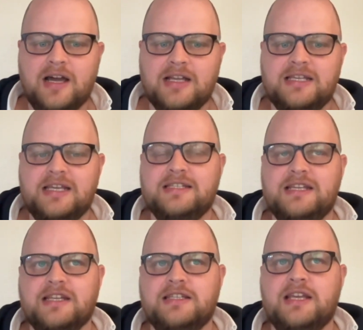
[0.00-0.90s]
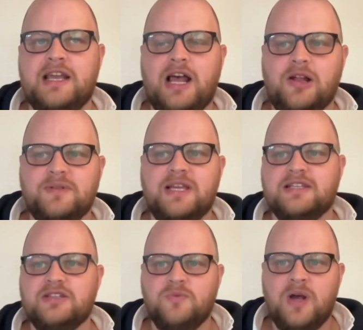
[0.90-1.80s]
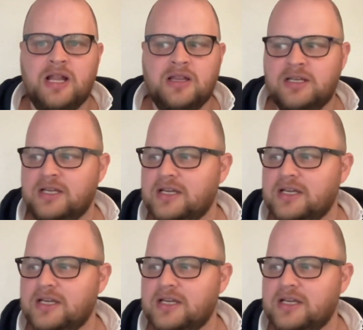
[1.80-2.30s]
IT and ticketing help desk as well